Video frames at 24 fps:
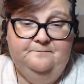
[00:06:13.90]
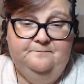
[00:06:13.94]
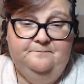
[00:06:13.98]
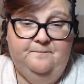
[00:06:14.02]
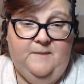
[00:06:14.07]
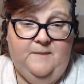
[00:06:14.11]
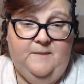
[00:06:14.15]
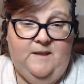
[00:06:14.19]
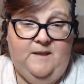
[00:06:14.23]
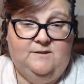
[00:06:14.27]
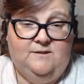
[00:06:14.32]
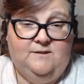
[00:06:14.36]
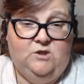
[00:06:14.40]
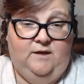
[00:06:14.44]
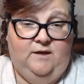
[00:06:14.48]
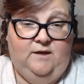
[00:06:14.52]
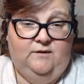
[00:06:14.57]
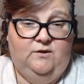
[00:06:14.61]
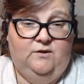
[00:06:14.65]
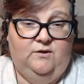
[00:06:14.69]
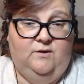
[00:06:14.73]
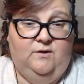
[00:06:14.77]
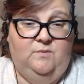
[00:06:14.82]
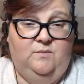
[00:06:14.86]
and
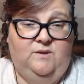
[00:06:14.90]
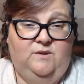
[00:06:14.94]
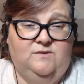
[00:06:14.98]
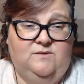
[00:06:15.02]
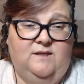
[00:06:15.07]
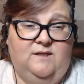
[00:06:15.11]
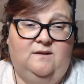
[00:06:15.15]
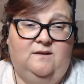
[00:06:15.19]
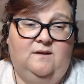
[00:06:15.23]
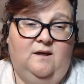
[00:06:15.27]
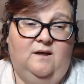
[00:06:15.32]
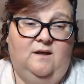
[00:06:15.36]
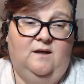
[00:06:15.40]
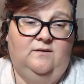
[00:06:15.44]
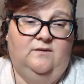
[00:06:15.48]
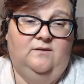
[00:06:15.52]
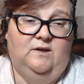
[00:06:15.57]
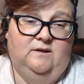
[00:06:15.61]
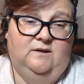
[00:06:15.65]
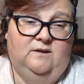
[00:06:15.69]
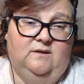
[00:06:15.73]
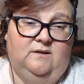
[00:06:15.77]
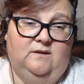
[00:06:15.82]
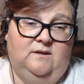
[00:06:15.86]
childhood abuse.
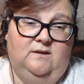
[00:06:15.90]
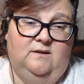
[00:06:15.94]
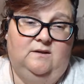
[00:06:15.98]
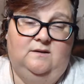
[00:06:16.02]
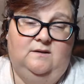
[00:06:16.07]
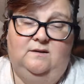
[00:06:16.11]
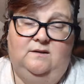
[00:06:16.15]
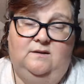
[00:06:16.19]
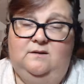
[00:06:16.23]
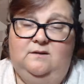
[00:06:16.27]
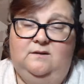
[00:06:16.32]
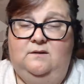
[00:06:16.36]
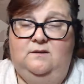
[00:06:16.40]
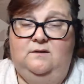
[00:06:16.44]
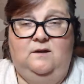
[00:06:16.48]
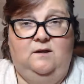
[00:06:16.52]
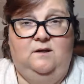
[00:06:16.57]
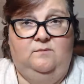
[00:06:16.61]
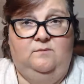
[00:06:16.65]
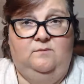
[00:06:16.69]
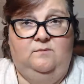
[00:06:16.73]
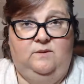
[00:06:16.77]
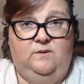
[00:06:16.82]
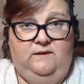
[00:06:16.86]
Another
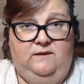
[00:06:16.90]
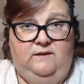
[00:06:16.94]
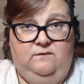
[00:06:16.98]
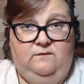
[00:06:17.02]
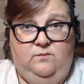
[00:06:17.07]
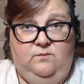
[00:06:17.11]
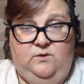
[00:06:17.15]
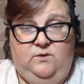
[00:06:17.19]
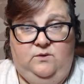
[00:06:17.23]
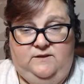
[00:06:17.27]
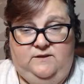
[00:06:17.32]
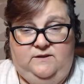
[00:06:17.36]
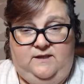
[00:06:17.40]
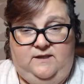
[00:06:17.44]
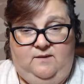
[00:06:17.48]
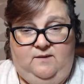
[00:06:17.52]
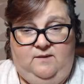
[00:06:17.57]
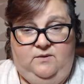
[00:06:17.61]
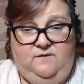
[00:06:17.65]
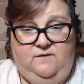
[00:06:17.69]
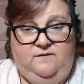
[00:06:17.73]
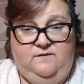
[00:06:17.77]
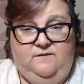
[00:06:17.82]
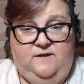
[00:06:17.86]
unbelievable
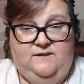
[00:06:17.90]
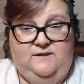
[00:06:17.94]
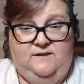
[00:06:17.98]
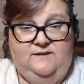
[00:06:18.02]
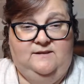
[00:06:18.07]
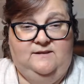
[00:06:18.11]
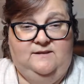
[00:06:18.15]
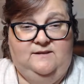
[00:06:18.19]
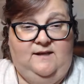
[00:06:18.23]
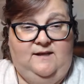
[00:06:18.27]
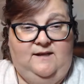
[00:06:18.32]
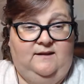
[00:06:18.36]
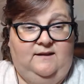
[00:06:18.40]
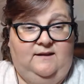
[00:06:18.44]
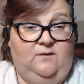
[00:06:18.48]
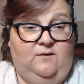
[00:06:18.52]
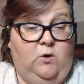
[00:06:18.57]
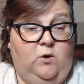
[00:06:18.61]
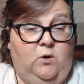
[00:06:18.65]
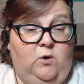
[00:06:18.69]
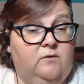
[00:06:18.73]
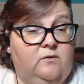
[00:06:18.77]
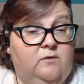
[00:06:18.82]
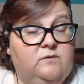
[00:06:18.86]
example of this is Eileen
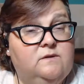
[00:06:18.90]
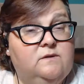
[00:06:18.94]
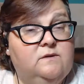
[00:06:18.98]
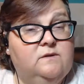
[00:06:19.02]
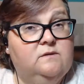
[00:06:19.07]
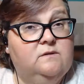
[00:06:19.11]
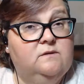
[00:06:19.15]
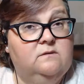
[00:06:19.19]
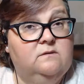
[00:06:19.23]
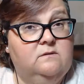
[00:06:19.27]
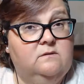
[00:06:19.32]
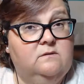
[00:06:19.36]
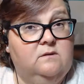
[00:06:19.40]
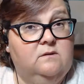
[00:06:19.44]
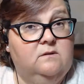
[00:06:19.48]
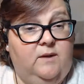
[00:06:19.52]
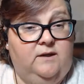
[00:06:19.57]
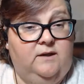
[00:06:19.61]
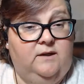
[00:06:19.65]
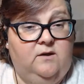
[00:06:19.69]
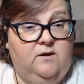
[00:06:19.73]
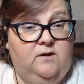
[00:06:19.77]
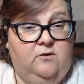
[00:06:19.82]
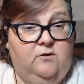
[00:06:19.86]
Wuornos. You
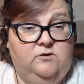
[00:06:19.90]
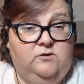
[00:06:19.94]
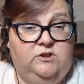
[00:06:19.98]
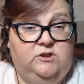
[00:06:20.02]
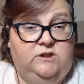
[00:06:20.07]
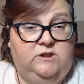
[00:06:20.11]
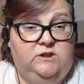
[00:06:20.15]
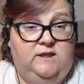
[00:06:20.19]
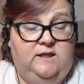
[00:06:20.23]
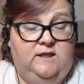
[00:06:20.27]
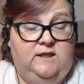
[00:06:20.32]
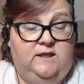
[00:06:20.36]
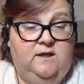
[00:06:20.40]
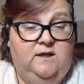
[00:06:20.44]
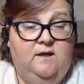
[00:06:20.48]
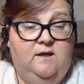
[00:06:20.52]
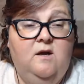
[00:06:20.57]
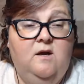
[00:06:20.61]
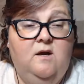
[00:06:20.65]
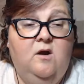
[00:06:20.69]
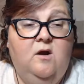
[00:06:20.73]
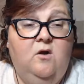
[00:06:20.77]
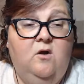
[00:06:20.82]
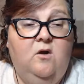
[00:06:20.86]
may know who she
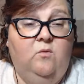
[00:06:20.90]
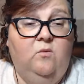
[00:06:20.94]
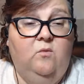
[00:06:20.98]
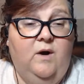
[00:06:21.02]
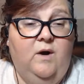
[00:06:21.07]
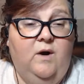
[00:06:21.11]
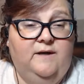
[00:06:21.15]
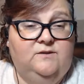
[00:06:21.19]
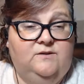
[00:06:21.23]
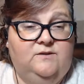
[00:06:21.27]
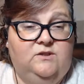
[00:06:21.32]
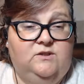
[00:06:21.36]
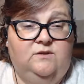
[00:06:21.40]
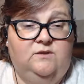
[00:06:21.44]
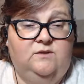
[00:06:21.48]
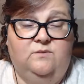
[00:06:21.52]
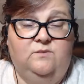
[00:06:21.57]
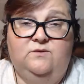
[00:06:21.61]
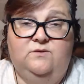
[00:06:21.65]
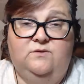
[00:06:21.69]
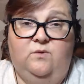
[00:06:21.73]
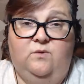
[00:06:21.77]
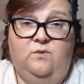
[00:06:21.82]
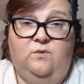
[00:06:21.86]
was. She
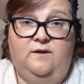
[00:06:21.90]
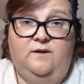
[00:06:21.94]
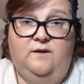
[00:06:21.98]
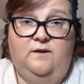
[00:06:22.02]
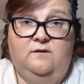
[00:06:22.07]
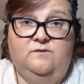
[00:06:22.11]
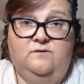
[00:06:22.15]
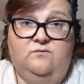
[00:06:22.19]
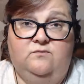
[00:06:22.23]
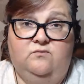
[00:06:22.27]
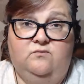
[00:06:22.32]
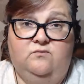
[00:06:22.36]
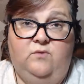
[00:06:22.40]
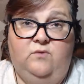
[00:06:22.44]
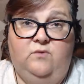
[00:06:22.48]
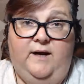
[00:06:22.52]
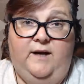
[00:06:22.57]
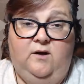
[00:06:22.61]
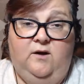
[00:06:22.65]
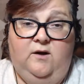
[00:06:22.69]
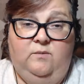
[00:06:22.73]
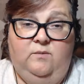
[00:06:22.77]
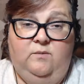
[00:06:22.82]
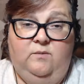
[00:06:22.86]
was one of those
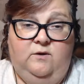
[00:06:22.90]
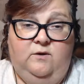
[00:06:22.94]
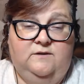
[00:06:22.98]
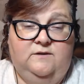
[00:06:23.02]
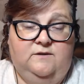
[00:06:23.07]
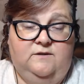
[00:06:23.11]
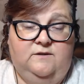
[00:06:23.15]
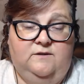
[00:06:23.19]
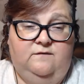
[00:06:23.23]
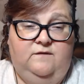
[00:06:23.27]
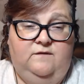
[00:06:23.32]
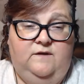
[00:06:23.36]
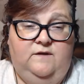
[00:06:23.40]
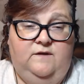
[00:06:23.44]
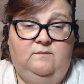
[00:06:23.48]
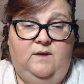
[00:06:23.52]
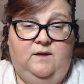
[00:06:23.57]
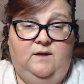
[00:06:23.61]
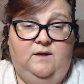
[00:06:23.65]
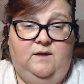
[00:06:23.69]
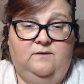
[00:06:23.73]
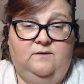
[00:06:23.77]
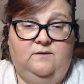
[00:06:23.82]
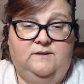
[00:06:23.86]
rare birds, a
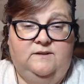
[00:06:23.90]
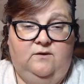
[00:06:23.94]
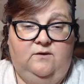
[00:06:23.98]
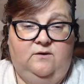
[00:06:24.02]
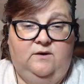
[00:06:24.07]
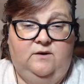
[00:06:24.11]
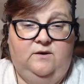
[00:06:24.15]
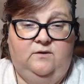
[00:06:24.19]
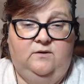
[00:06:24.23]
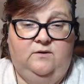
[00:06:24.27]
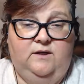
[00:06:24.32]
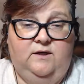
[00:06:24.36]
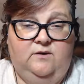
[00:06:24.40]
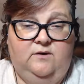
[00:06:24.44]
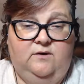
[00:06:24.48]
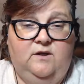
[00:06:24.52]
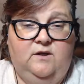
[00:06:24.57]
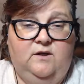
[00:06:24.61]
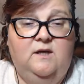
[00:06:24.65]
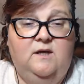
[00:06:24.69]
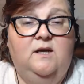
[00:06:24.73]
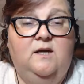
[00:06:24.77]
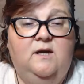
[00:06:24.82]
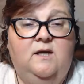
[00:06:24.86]
female serial killer.
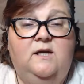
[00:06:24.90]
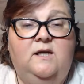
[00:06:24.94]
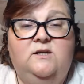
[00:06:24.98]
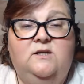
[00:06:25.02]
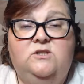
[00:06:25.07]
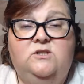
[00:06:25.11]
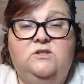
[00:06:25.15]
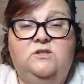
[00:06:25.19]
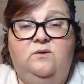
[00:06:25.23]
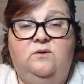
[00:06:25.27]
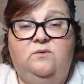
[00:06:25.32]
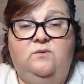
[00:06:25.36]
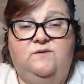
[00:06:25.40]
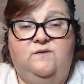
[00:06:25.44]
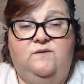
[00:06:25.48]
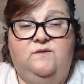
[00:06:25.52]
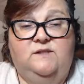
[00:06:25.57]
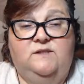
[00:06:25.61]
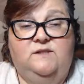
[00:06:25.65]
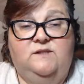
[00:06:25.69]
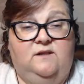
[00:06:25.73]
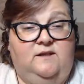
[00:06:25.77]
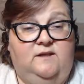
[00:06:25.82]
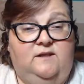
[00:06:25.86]
She was
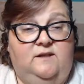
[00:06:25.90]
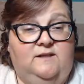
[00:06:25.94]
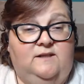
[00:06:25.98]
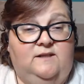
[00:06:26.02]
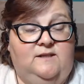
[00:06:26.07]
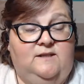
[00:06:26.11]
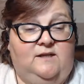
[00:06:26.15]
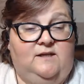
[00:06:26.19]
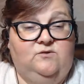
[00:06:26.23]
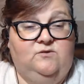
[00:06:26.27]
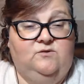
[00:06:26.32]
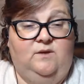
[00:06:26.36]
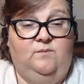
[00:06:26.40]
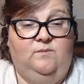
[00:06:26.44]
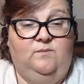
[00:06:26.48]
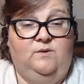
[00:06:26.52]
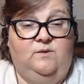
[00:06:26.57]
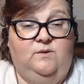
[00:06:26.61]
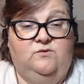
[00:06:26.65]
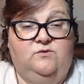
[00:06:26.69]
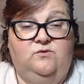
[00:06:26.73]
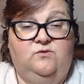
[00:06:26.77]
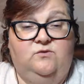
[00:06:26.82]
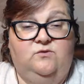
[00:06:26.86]
physically and sexually
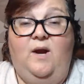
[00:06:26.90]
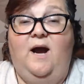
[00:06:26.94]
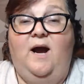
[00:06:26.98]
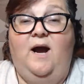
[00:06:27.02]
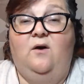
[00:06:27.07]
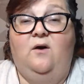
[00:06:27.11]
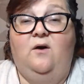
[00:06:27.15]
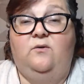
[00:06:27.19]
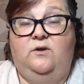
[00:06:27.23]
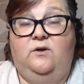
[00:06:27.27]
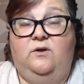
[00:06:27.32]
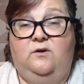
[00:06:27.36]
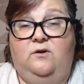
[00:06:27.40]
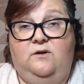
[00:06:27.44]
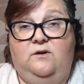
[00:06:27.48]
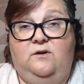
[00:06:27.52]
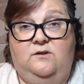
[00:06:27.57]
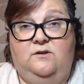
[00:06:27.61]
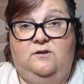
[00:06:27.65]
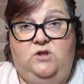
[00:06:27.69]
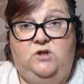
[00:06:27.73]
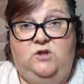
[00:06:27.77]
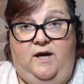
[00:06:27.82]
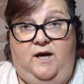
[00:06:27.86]
abused throughout
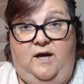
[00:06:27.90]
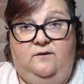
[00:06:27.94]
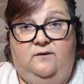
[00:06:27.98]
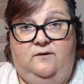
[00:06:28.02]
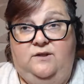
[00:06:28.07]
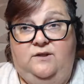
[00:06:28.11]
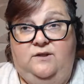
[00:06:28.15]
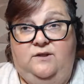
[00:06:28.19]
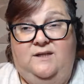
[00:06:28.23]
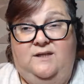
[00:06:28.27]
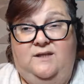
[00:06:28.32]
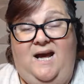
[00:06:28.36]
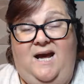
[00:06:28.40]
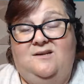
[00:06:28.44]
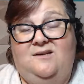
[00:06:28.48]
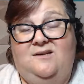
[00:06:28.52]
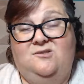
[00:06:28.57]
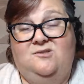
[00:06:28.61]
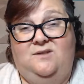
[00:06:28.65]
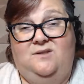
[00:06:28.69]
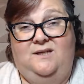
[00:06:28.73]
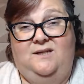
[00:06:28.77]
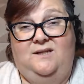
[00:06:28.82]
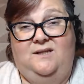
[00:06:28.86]
her childhood and
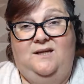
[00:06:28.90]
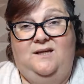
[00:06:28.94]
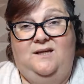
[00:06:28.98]
actually